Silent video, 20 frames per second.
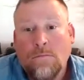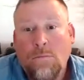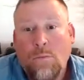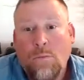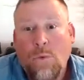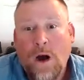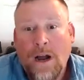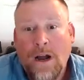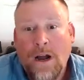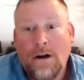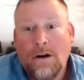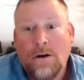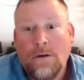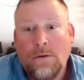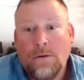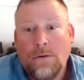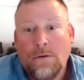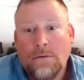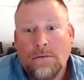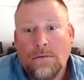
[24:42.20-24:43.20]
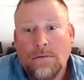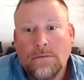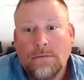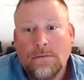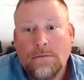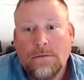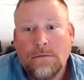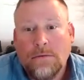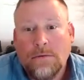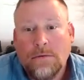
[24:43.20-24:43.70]

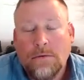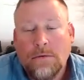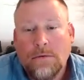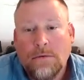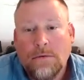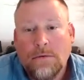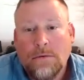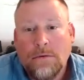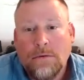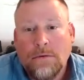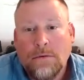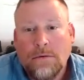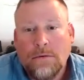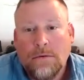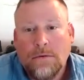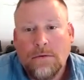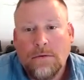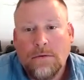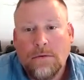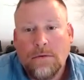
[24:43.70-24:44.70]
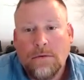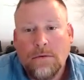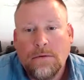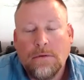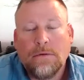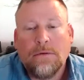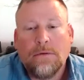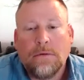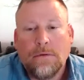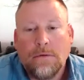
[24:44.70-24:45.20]

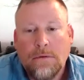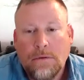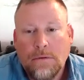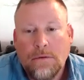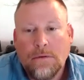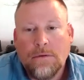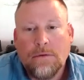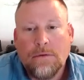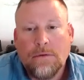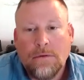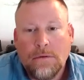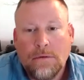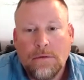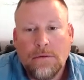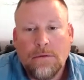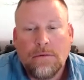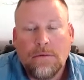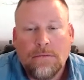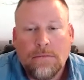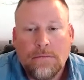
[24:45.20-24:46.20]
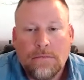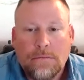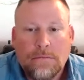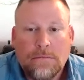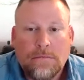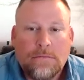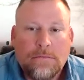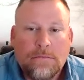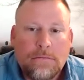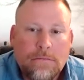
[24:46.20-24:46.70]

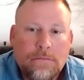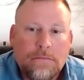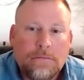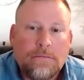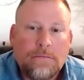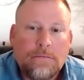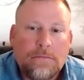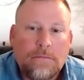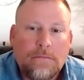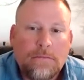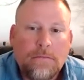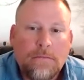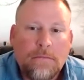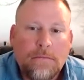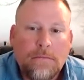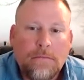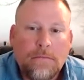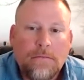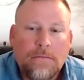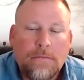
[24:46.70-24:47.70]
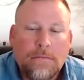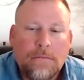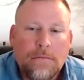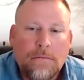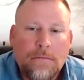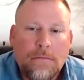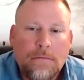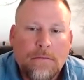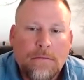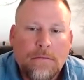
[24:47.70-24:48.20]

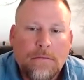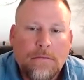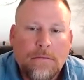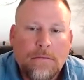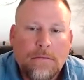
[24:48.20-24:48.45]
This person isn't speaking.